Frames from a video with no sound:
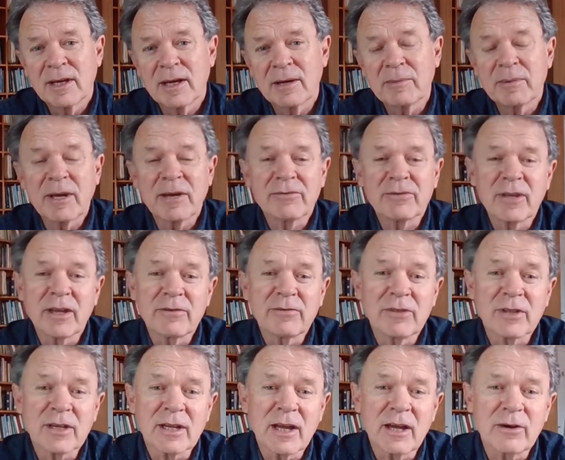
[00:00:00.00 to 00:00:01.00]
And we have to have
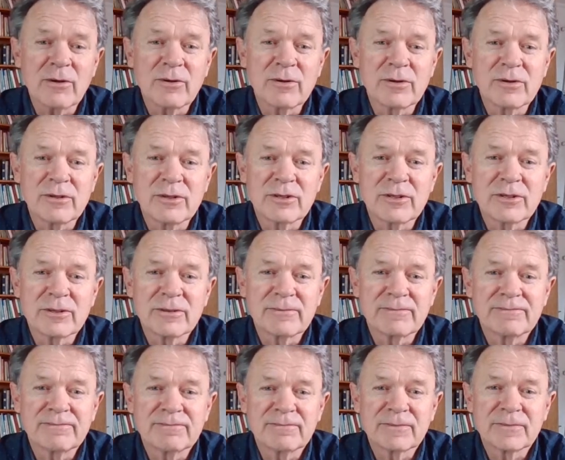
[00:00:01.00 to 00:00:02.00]
the courage
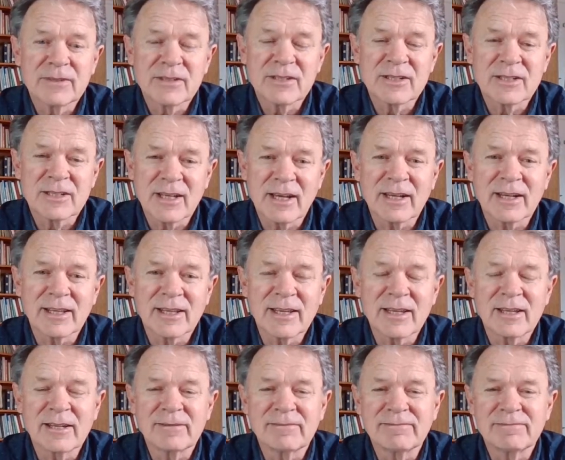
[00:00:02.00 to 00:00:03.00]
to start
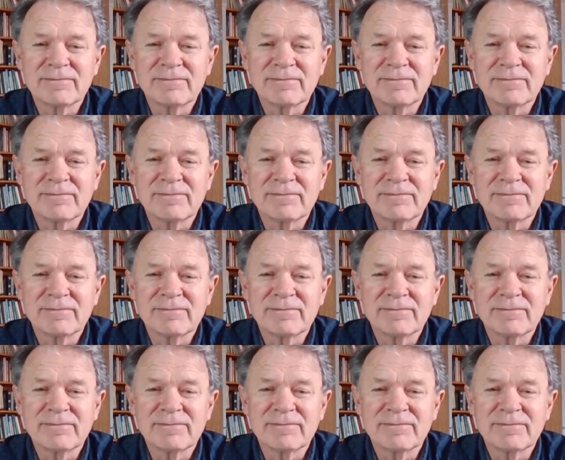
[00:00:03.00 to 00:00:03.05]
again.